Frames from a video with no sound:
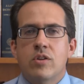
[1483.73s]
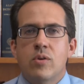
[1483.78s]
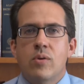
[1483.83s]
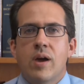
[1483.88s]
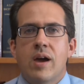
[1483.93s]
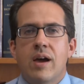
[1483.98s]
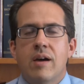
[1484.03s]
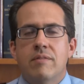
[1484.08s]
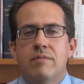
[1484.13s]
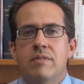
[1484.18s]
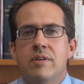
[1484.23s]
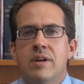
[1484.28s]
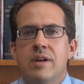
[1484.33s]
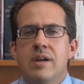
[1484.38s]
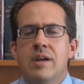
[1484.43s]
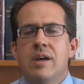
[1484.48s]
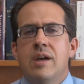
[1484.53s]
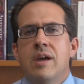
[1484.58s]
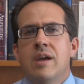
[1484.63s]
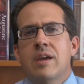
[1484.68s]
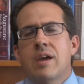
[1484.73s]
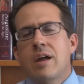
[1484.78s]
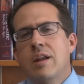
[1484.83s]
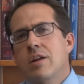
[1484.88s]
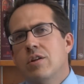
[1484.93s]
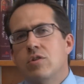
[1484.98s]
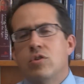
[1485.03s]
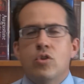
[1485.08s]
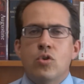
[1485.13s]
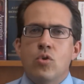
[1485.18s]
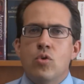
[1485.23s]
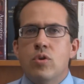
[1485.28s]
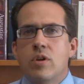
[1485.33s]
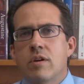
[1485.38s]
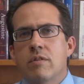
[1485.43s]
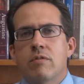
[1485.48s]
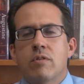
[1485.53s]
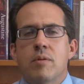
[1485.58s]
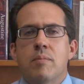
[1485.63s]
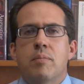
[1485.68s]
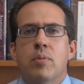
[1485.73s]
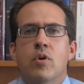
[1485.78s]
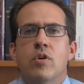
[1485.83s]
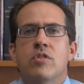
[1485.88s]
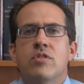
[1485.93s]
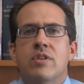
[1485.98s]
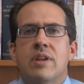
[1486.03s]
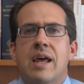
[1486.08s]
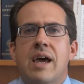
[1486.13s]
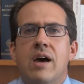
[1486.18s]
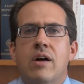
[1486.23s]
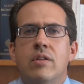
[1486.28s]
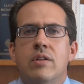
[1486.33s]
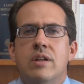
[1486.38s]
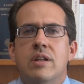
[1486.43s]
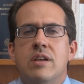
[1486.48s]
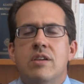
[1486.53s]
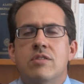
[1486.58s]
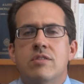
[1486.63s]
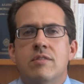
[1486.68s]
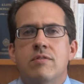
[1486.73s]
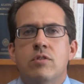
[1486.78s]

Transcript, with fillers: Do you have kind of two different personalities,